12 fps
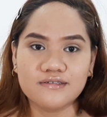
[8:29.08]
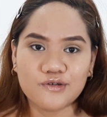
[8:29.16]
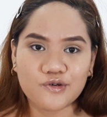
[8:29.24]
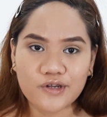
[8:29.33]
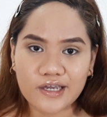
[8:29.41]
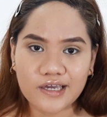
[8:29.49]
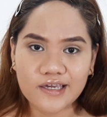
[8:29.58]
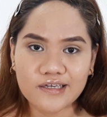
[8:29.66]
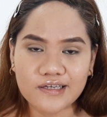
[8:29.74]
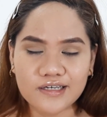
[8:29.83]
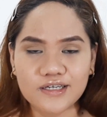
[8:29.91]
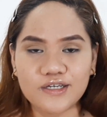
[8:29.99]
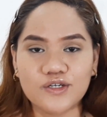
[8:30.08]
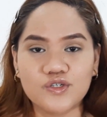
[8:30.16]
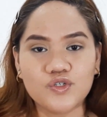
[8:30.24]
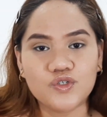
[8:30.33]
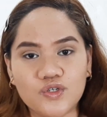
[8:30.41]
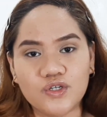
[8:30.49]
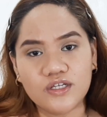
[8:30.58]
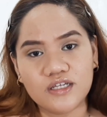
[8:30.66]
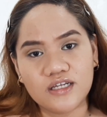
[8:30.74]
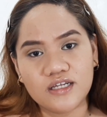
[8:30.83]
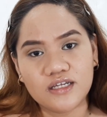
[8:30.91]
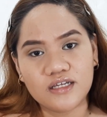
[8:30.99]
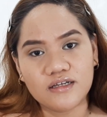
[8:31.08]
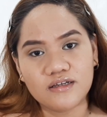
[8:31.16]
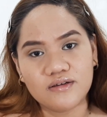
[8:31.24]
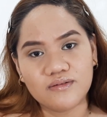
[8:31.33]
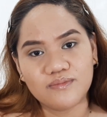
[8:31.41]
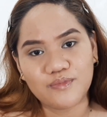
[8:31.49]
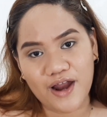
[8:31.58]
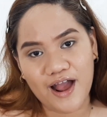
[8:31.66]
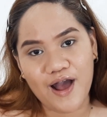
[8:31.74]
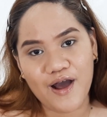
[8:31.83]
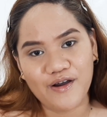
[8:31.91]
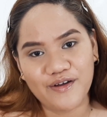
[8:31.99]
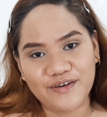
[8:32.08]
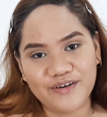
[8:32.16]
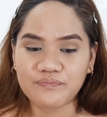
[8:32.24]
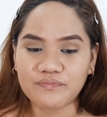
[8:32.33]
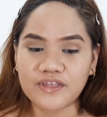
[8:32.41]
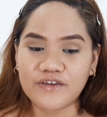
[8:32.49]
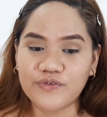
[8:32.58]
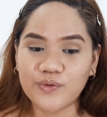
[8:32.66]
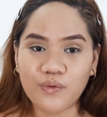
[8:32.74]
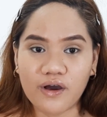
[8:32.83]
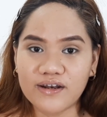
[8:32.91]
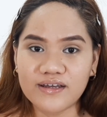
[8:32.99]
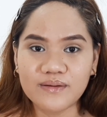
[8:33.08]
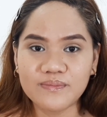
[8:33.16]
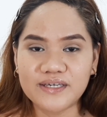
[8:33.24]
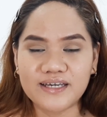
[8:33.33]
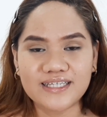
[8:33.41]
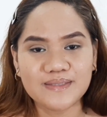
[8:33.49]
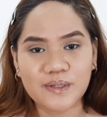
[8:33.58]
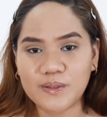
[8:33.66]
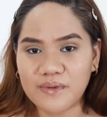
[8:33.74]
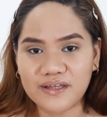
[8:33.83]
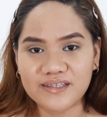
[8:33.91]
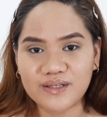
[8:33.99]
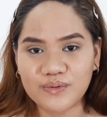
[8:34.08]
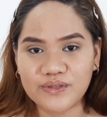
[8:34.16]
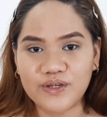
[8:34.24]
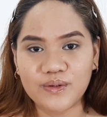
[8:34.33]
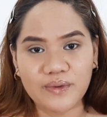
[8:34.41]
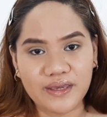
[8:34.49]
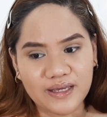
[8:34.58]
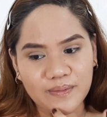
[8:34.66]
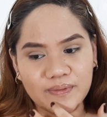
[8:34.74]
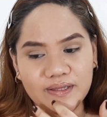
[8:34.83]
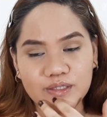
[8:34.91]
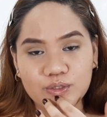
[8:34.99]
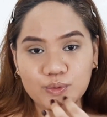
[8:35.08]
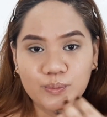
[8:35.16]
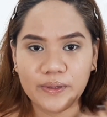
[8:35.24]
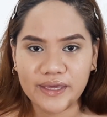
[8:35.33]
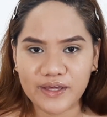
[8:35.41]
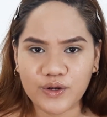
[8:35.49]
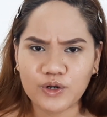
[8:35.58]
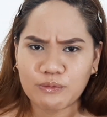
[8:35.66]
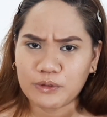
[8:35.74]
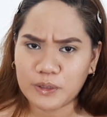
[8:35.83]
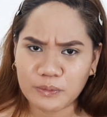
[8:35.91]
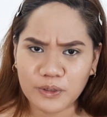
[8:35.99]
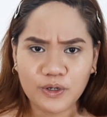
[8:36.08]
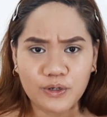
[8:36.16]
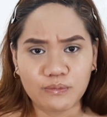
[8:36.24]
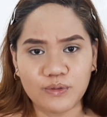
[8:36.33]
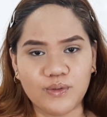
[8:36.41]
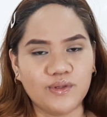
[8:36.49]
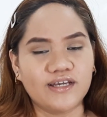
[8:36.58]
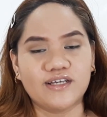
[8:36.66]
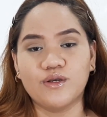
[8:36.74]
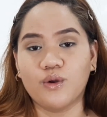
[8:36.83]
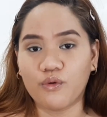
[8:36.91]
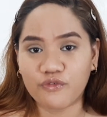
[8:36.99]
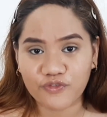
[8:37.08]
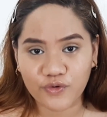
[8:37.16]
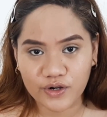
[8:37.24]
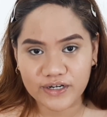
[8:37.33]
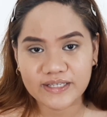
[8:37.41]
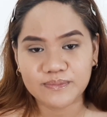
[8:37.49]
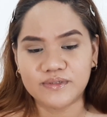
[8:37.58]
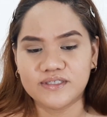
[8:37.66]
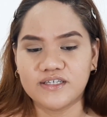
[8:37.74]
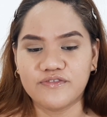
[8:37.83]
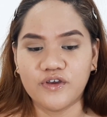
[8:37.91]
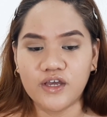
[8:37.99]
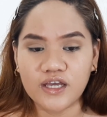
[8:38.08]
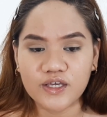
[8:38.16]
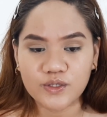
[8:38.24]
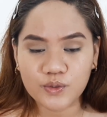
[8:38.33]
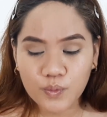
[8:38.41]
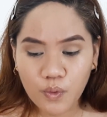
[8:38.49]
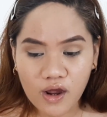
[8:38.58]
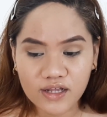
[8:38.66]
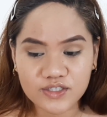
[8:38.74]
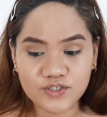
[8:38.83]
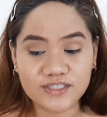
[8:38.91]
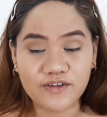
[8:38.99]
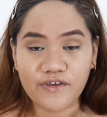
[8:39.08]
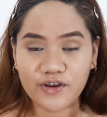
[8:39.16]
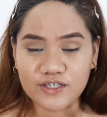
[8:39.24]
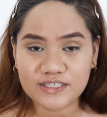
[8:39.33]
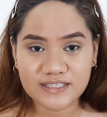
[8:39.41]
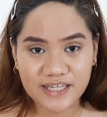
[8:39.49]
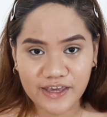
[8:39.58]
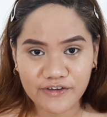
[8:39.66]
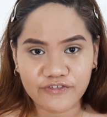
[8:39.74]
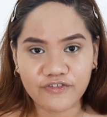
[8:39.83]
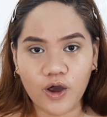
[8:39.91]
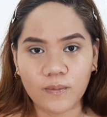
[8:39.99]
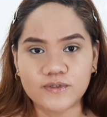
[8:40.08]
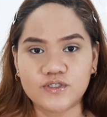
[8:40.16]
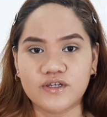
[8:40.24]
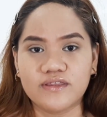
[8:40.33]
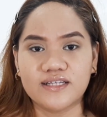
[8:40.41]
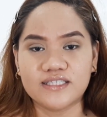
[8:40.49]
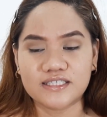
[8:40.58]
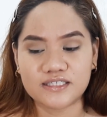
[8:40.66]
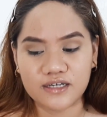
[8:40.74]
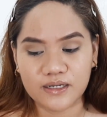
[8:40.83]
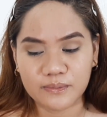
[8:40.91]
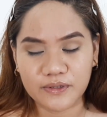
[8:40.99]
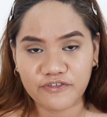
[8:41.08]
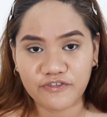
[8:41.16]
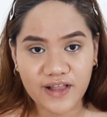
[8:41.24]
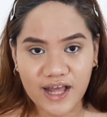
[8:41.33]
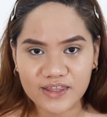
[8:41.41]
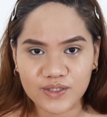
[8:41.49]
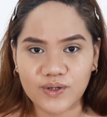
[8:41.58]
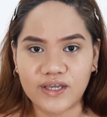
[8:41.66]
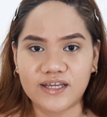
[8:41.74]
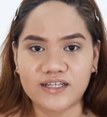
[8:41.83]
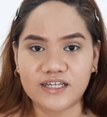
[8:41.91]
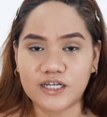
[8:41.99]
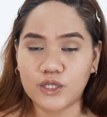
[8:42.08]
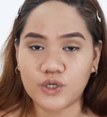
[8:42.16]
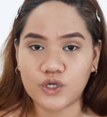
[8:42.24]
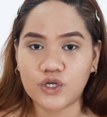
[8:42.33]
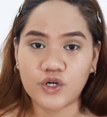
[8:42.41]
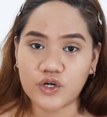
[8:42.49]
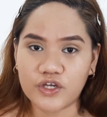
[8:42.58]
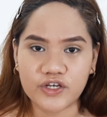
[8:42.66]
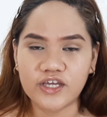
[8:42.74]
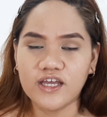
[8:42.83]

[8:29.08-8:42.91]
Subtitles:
grayish, brown. If you wanna be experimental with your makeup, like do pink or purple or blue, like go for it. But if you want just a very safe option that's gonna be flattering and gonna look good